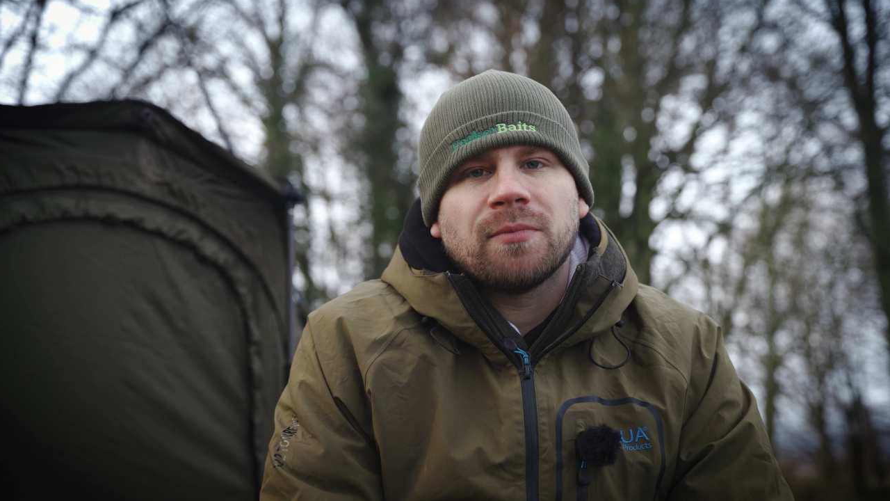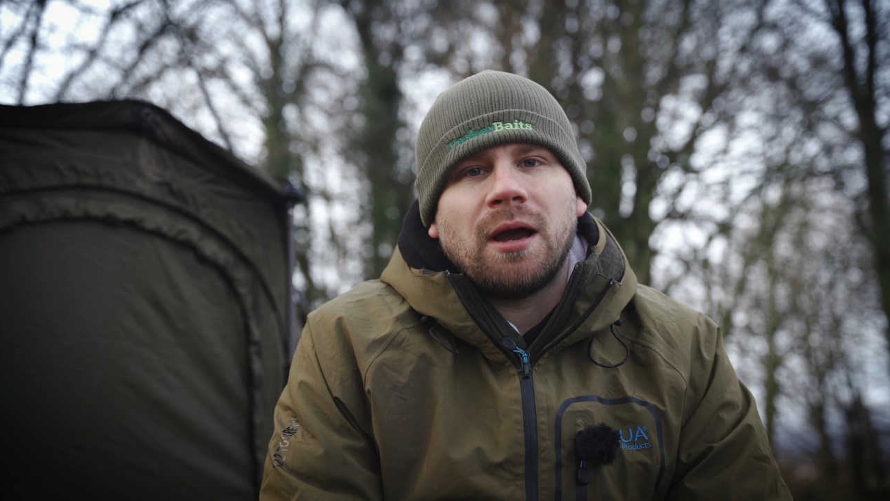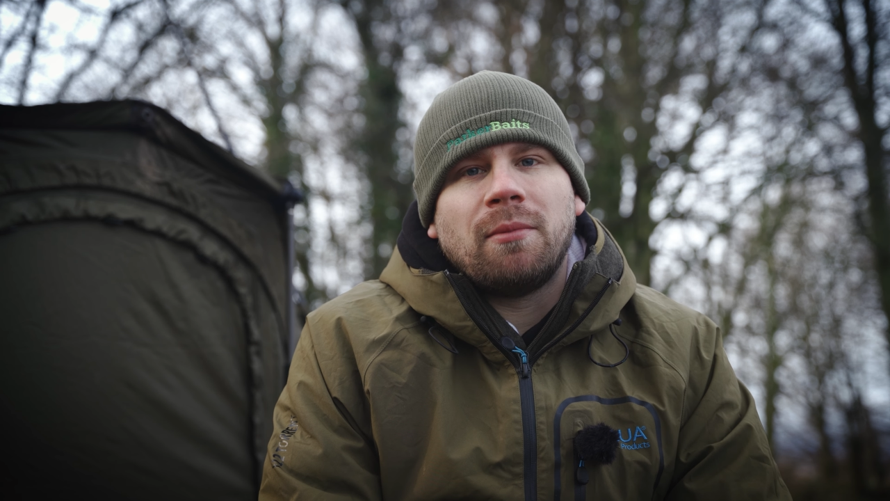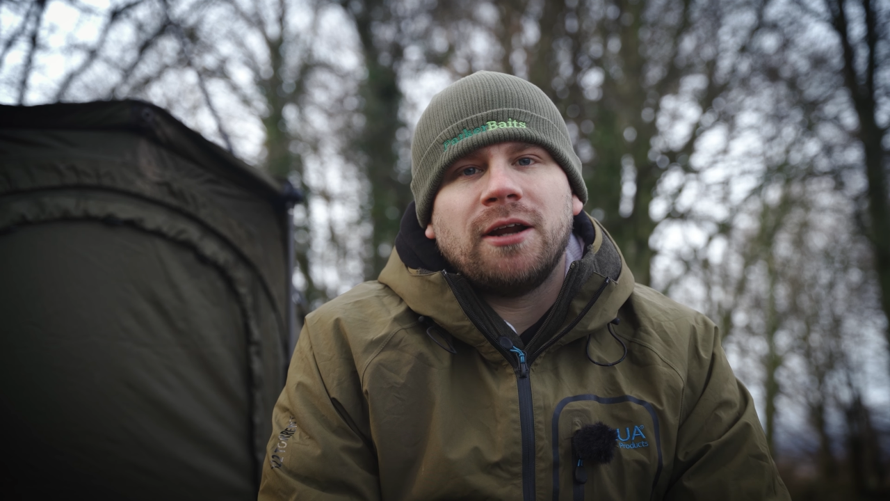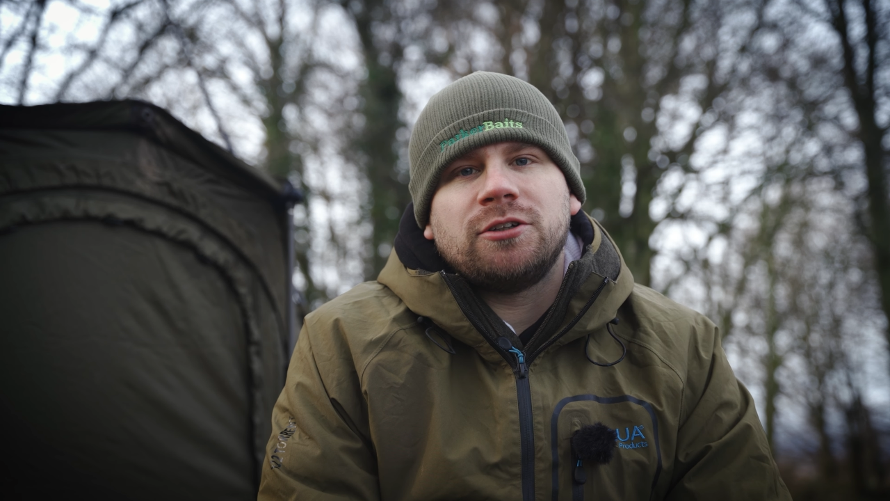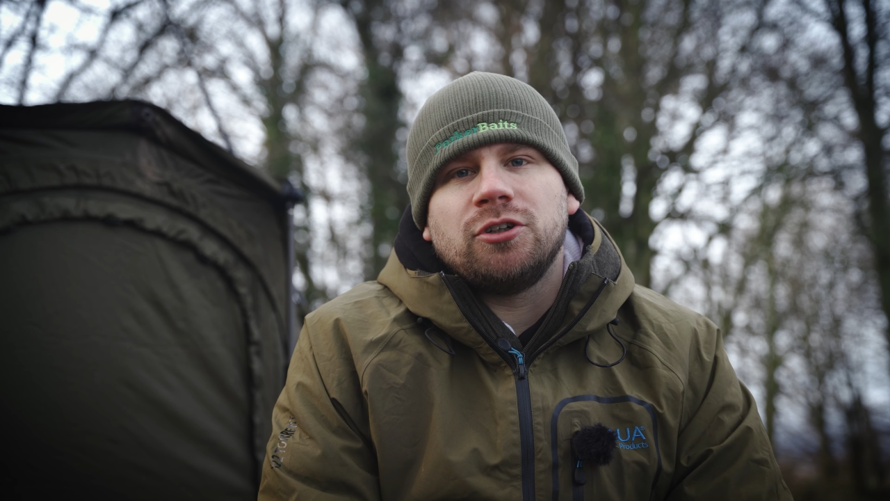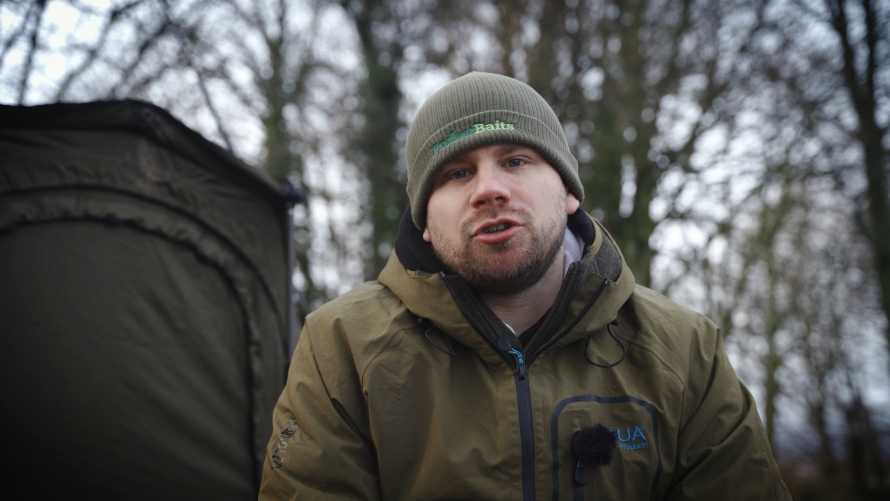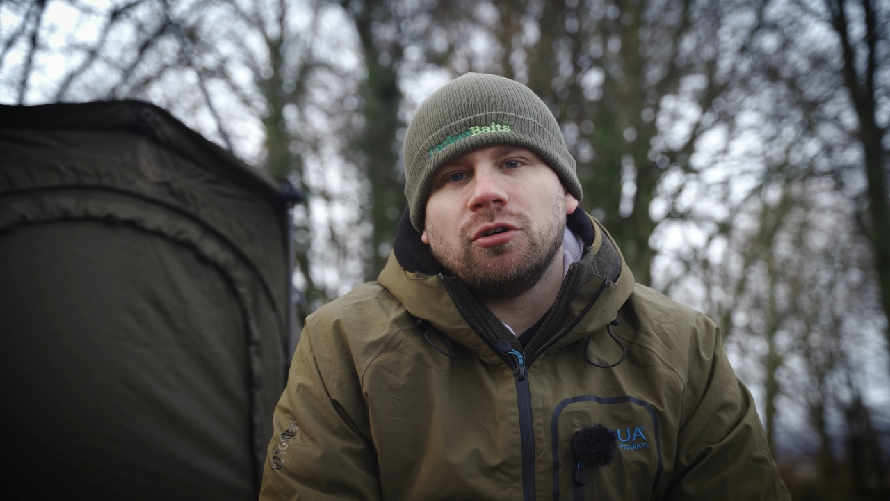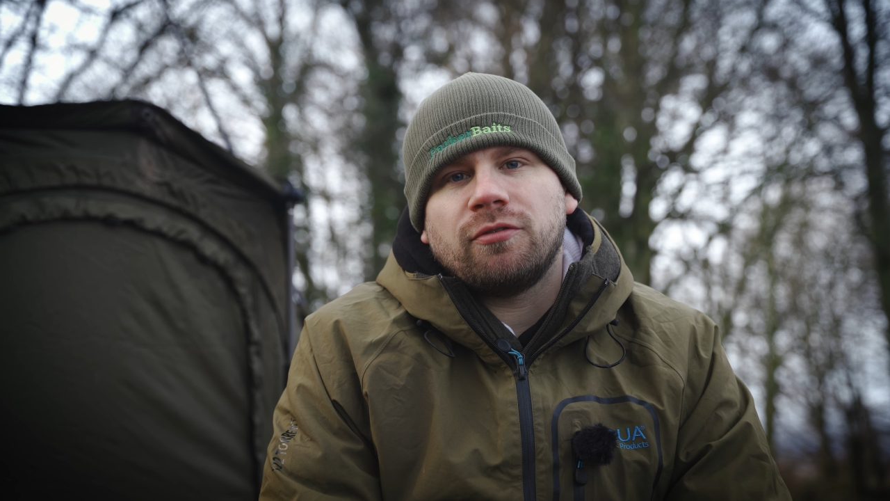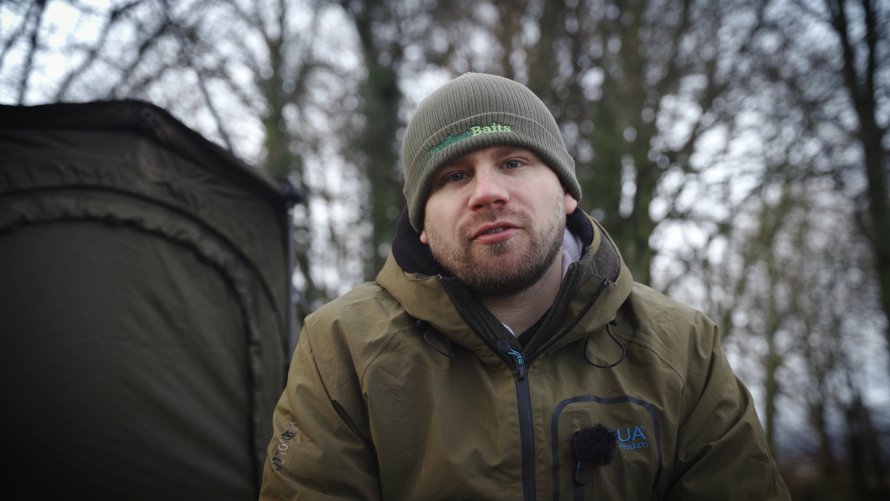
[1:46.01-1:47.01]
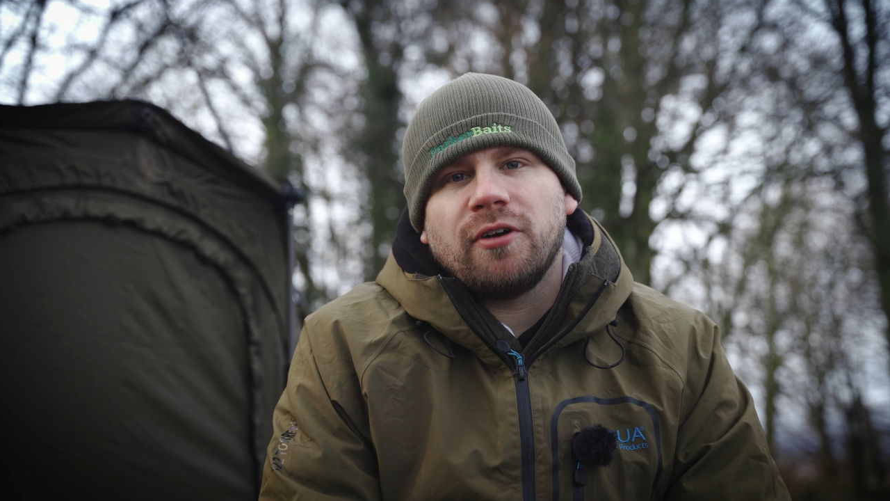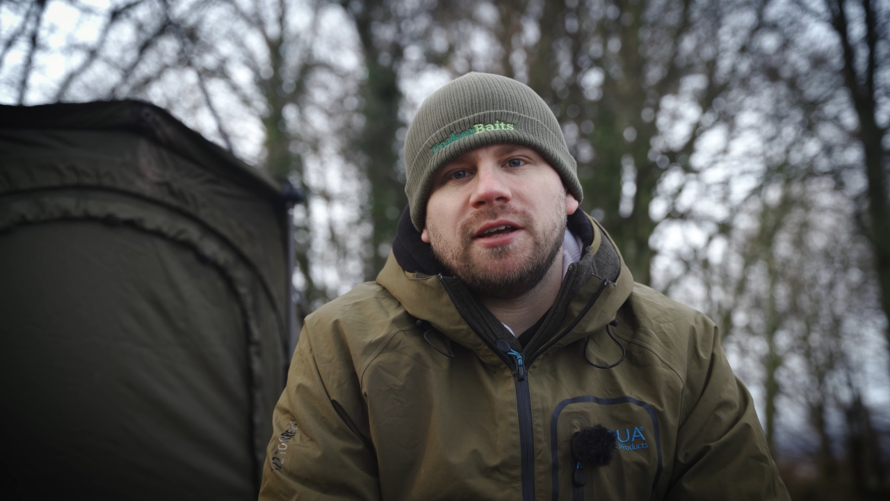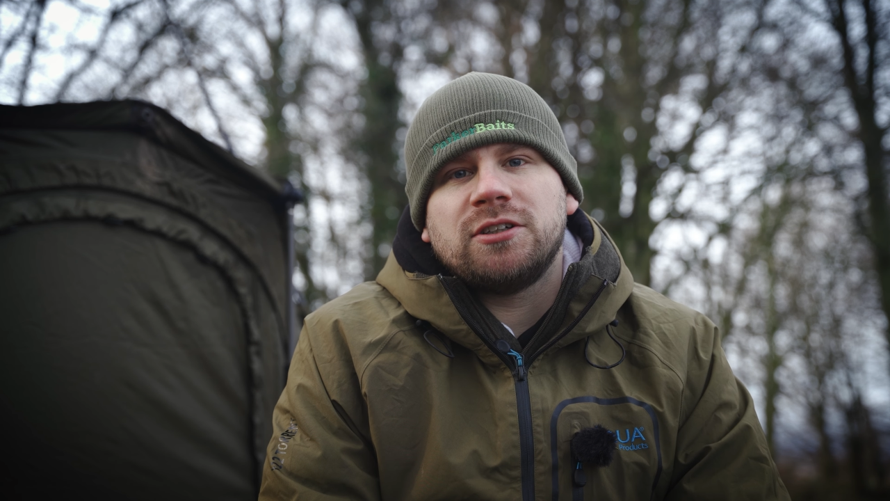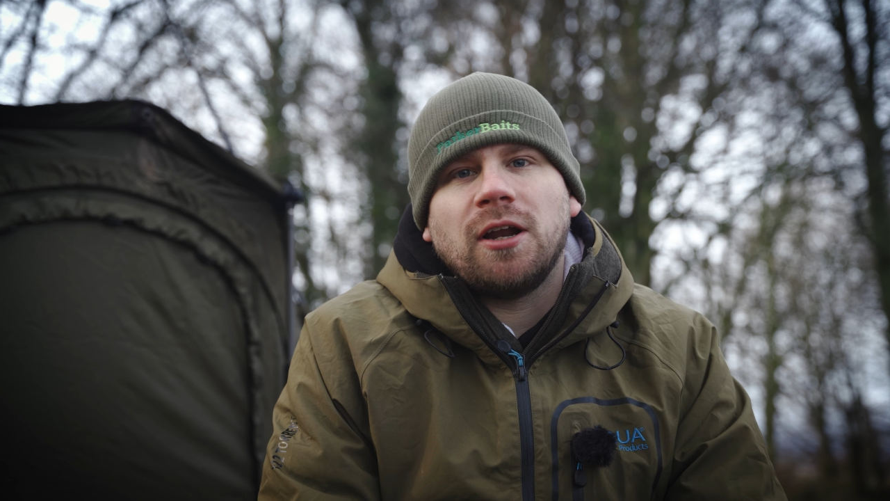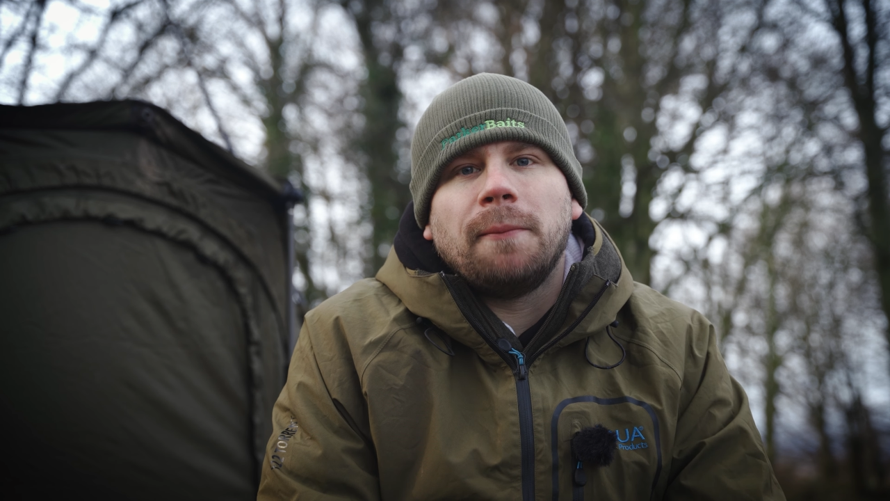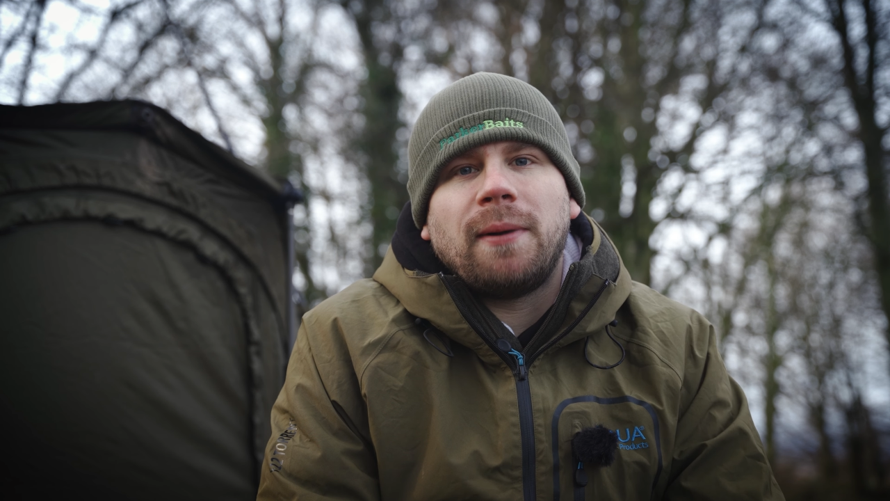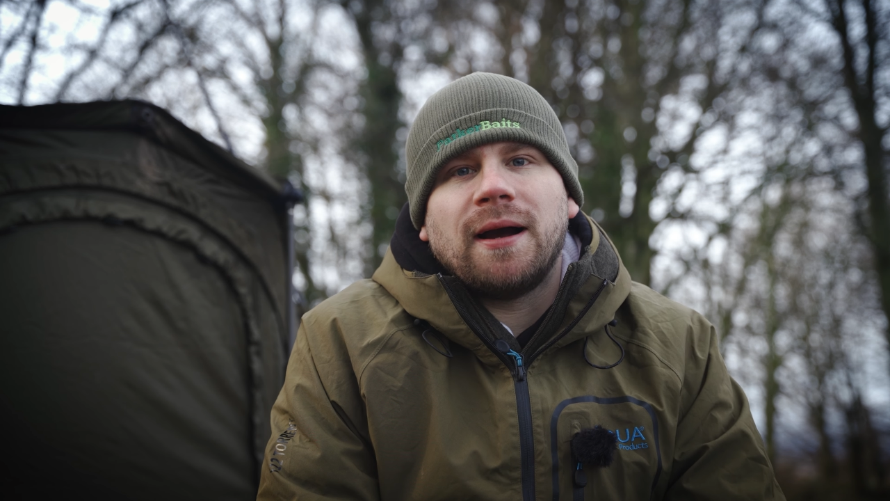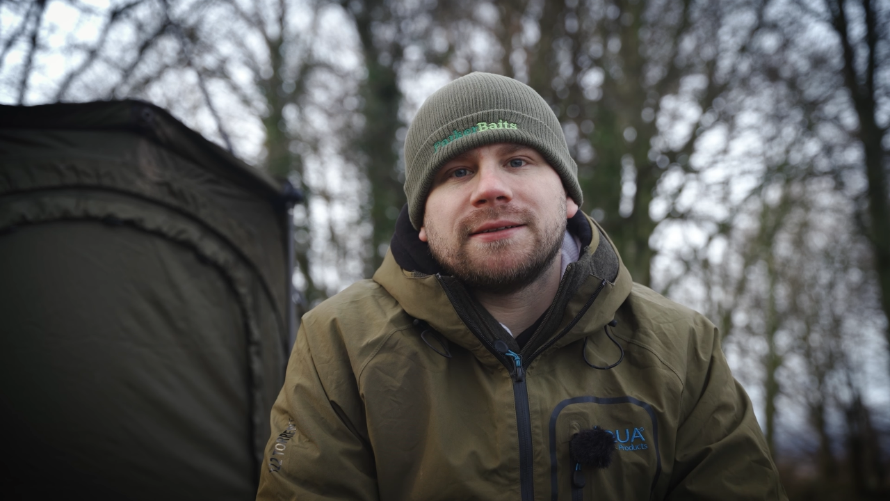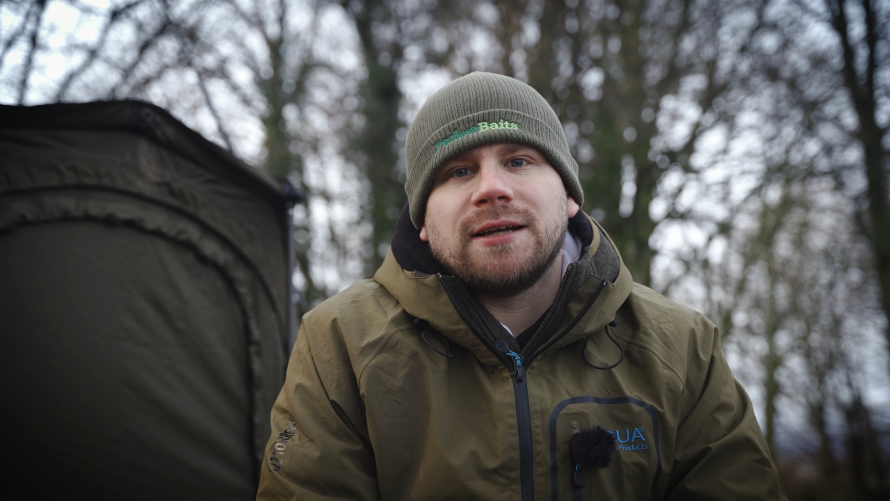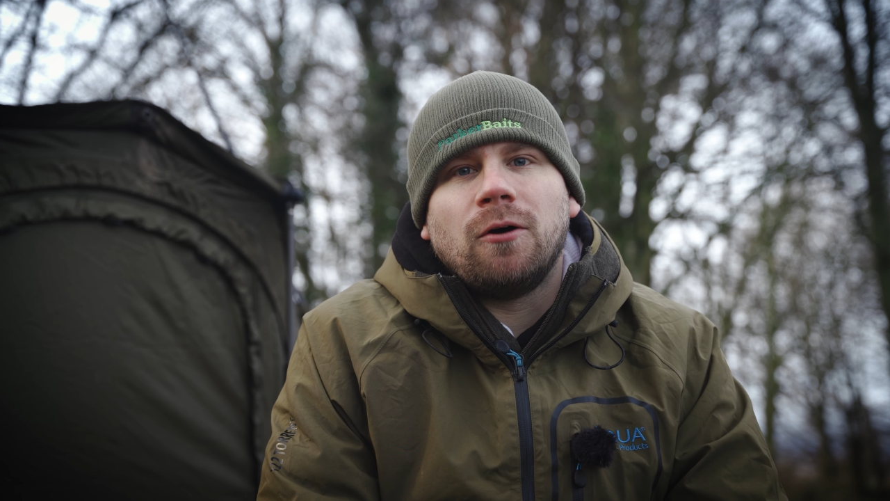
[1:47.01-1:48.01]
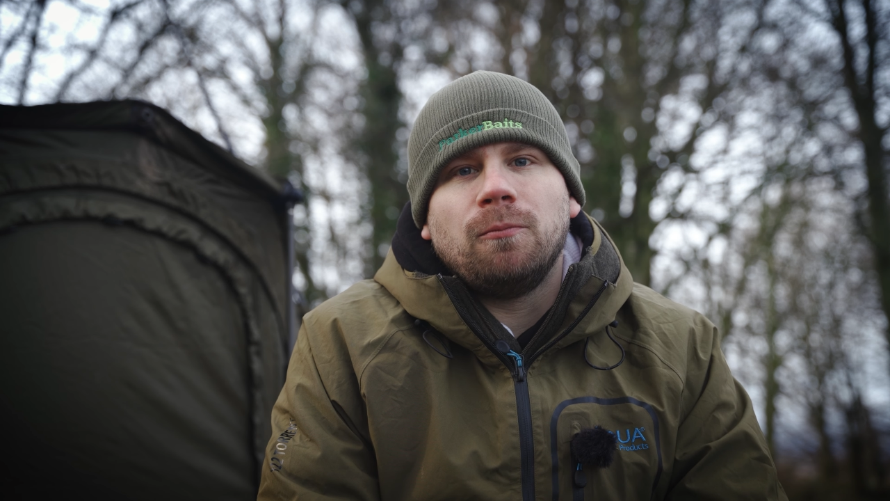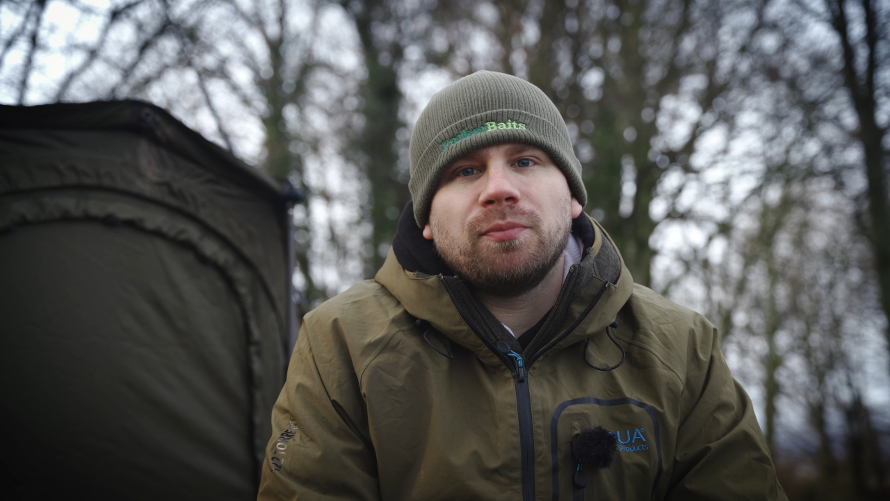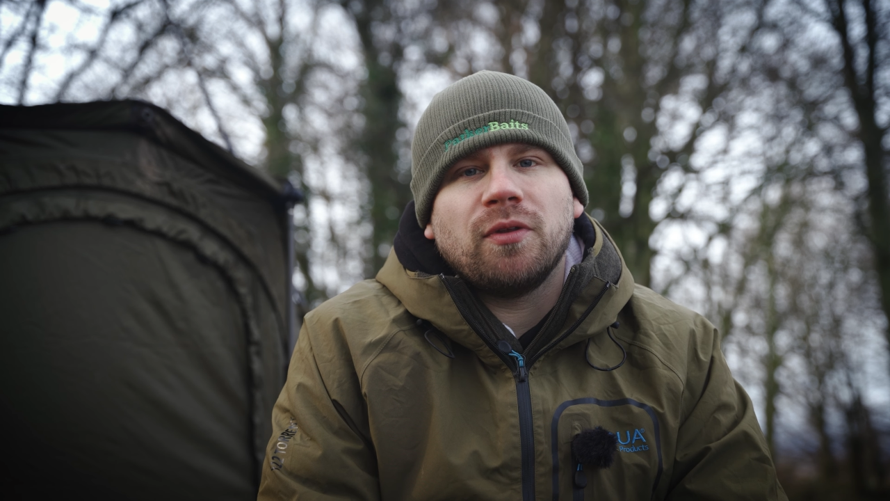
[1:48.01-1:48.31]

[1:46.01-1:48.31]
I managed to chuck 3 solid bags out